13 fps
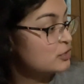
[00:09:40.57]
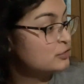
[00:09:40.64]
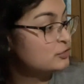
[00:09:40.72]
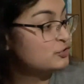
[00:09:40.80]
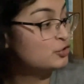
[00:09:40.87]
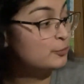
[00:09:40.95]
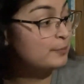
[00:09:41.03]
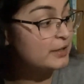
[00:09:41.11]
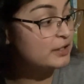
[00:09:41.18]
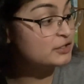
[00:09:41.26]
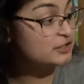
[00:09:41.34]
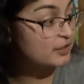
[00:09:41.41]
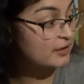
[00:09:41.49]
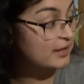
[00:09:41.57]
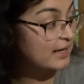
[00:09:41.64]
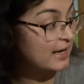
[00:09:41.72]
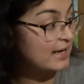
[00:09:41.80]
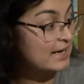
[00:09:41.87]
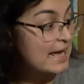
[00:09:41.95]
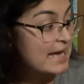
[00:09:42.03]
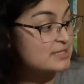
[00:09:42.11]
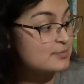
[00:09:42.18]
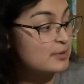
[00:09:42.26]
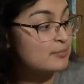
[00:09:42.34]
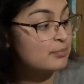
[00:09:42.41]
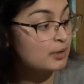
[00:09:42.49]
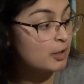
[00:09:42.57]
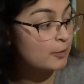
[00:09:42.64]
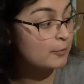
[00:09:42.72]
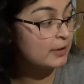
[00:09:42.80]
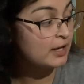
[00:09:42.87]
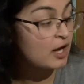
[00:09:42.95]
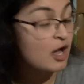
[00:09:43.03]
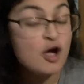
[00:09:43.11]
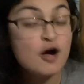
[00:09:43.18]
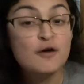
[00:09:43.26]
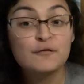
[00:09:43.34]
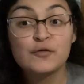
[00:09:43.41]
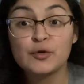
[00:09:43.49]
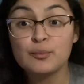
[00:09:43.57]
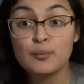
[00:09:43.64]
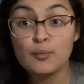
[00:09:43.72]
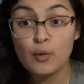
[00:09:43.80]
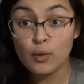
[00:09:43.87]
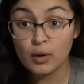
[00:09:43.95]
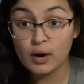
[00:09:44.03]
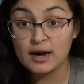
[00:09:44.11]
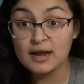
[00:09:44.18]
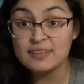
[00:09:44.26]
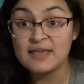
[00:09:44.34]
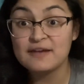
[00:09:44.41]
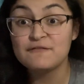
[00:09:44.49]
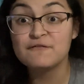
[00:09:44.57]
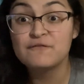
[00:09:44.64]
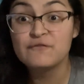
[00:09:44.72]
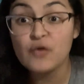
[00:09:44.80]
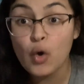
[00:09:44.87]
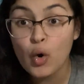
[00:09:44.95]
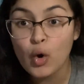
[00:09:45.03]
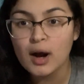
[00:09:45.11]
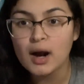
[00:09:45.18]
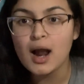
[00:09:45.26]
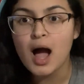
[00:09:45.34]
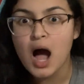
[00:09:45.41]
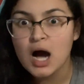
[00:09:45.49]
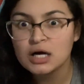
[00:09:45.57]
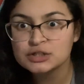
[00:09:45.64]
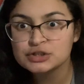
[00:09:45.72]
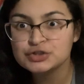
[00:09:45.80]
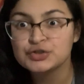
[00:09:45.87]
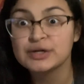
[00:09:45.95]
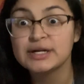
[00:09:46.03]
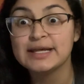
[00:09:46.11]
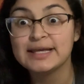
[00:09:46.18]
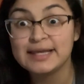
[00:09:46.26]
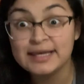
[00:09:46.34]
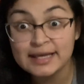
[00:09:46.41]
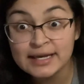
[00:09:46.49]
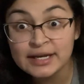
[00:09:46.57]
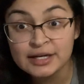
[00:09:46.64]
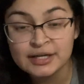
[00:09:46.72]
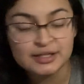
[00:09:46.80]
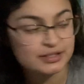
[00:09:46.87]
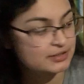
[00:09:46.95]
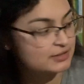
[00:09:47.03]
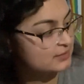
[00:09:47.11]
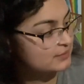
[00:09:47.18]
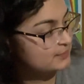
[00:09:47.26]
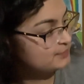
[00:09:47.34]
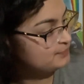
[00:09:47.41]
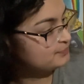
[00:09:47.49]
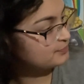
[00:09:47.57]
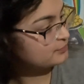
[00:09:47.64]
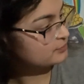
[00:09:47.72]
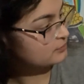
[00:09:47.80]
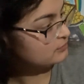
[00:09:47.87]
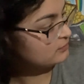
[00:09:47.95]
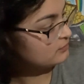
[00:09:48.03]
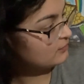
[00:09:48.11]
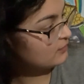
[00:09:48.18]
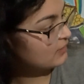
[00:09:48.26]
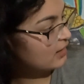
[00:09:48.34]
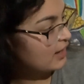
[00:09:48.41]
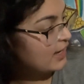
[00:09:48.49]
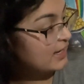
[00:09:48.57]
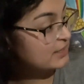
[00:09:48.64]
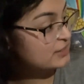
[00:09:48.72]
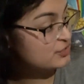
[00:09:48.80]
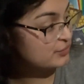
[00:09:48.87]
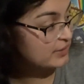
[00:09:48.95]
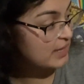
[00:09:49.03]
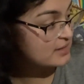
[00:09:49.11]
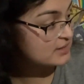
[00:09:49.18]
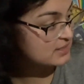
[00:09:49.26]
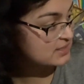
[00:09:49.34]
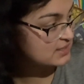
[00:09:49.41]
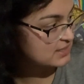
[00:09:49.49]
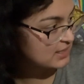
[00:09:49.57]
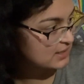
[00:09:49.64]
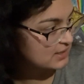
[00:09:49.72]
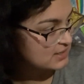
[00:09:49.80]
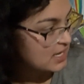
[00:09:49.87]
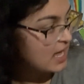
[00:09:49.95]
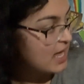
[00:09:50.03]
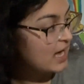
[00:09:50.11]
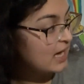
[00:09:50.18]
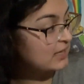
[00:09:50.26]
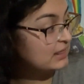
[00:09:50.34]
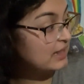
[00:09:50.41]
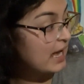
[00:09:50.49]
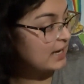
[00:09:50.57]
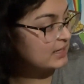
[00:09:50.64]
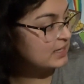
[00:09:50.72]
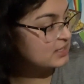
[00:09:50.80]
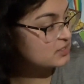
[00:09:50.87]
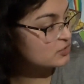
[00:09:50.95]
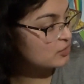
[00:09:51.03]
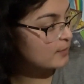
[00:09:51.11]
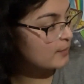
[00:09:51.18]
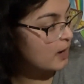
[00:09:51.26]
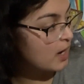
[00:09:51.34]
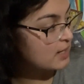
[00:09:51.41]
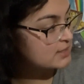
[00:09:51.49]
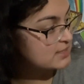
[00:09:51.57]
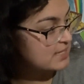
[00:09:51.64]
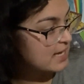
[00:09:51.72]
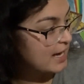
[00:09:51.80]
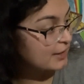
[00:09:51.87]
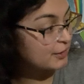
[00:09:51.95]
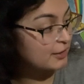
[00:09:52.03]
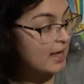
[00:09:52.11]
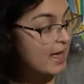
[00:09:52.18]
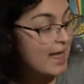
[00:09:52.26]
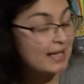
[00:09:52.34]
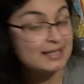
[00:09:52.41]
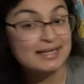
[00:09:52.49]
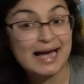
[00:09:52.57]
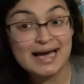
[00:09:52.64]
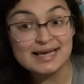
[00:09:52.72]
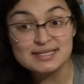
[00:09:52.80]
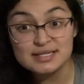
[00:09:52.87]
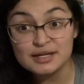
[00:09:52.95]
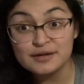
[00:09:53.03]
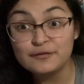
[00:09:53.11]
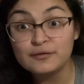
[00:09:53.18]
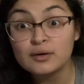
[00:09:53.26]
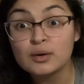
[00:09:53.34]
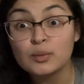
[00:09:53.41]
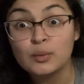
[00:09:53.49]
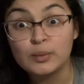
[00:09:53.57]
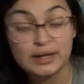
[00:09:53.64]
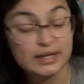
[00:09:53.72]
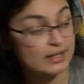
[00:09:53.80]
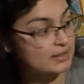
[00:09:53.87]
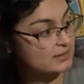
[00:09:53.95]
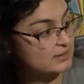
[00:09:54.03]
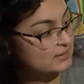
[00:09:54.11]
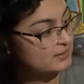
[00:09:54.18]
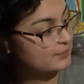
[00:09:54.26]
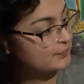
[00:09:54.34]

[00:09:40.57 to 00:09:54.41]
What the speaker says: Jupiter's hurricane has been blowing for more than 400 years. In 2006, a lightning storm on Saturn lasted for weeks.